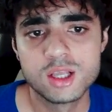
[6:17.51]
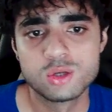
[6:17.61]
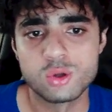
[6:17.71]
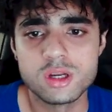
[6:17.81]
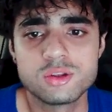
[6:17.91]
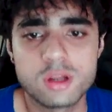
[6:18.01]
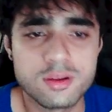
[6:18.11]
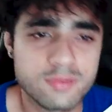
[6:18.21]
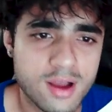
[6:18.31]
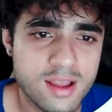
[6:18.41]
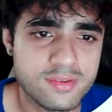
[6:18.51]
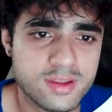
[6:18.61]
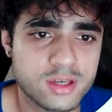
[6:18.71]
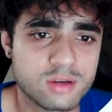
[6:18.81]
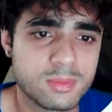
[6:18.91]
2025
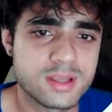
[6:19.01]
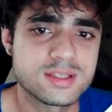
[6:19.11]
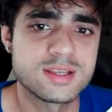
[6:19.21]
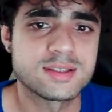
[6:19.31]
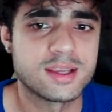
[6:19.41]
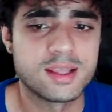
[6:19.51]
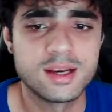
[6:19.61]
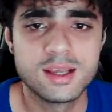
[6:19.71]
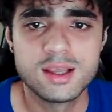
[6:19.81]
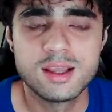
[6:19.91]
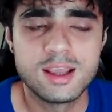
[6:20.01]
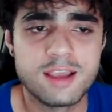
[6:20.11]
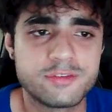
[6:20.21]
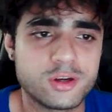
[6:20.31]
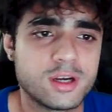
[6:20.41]
in your business, and
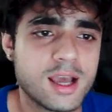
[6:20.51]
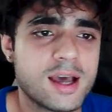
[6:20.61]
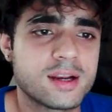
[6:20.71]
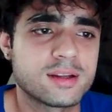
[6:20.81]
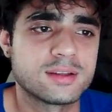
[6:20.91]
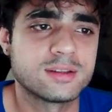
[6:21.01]
if you're not,